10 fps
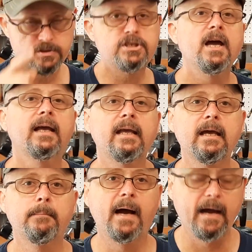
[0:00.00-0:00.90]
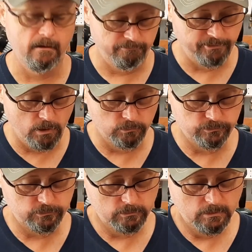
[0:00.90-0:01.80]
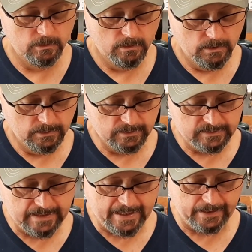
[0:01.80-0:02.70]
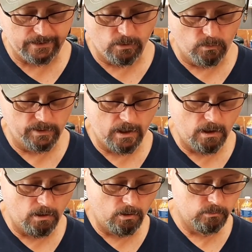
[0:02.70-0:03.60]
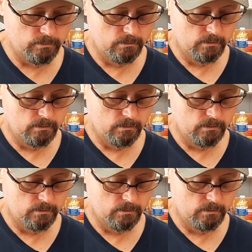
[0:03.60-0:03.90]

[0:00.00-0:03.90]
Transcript: Check him out, folks. Got it going on.